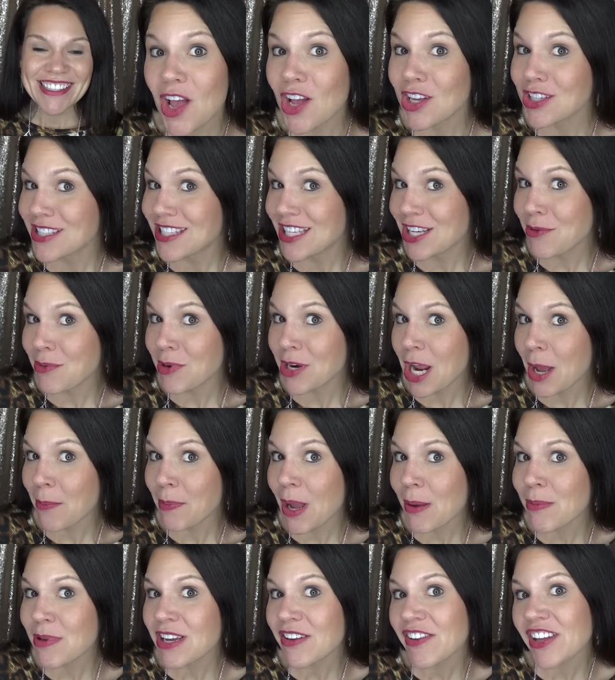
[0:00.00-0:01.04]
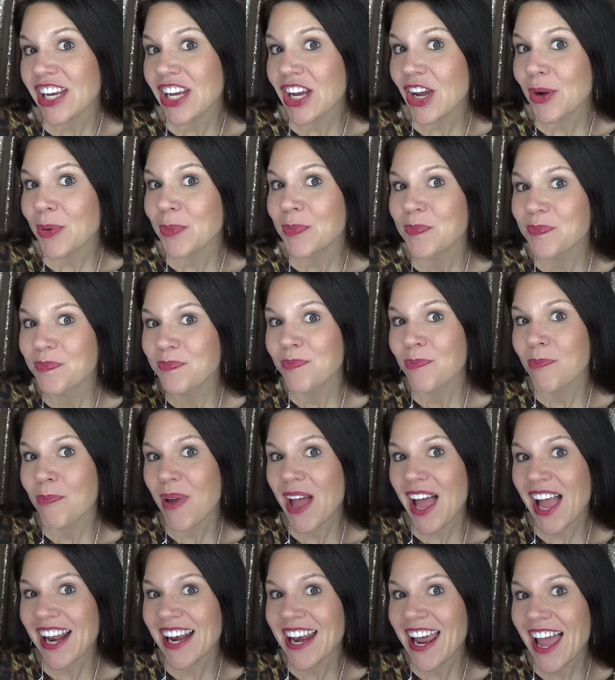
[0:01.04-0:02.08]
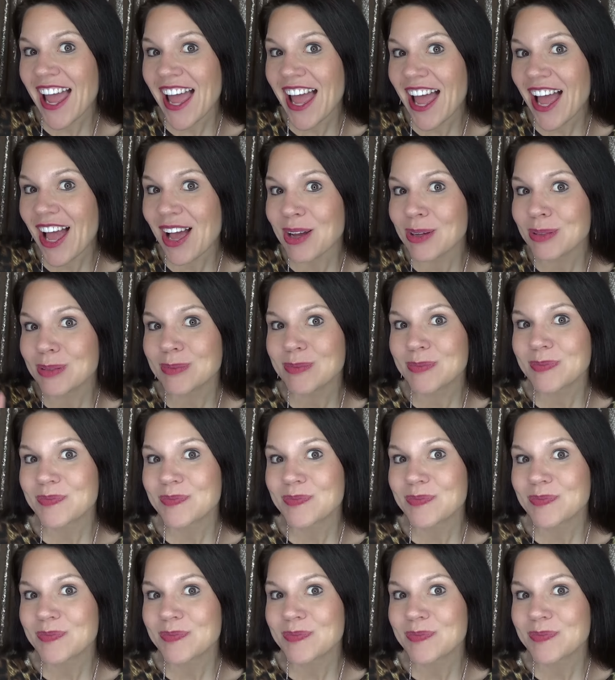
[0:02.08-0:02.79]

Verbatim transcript: I'll see you in an upcoming video. Bye now.